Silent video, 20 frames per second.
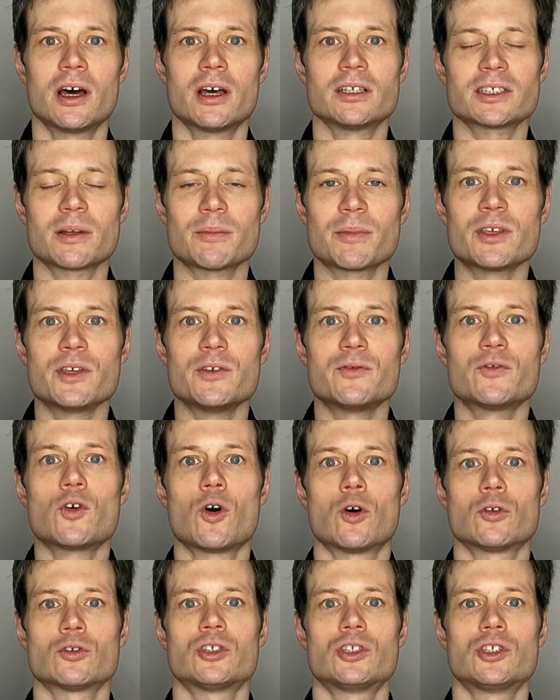something you've
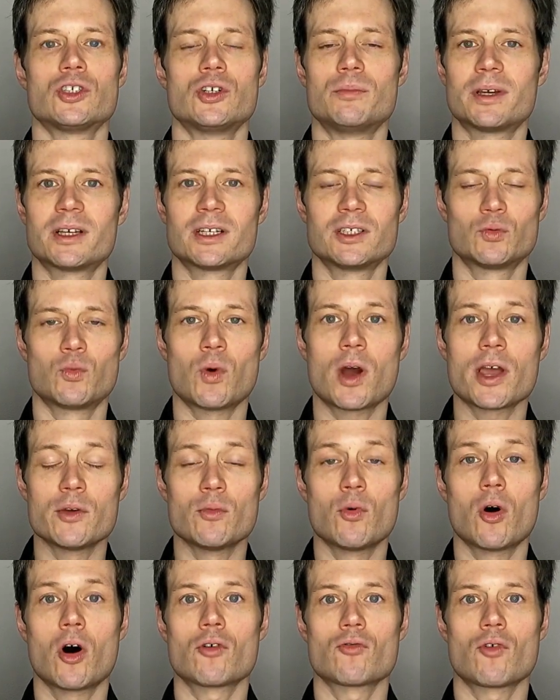got to do because where
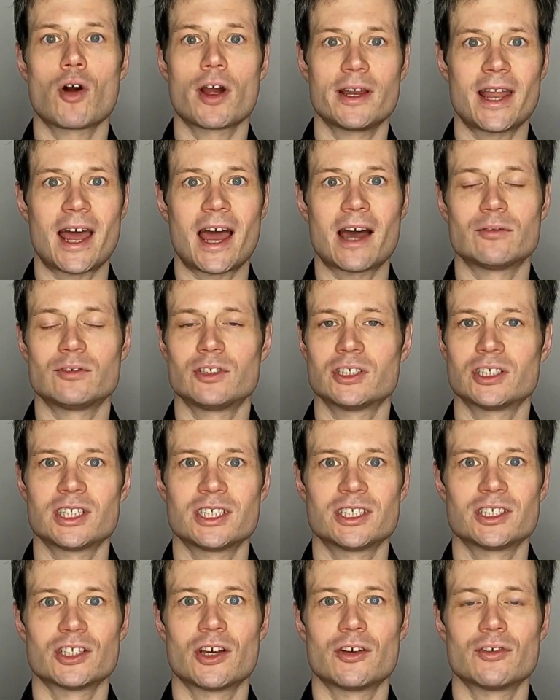you are right now just
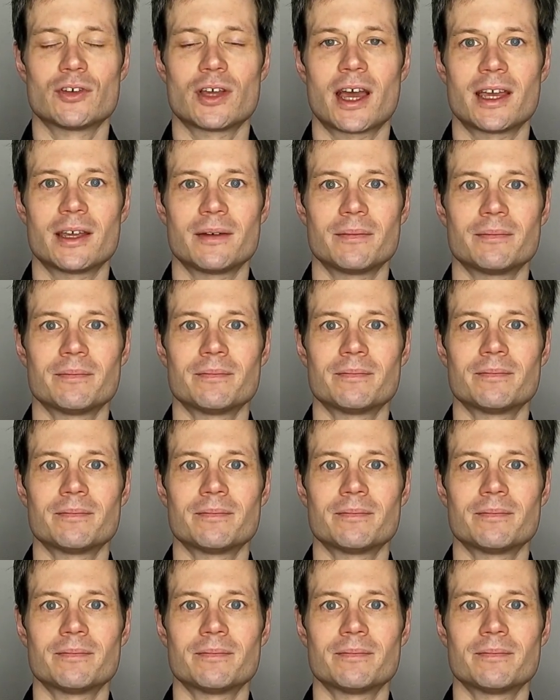isn't okay.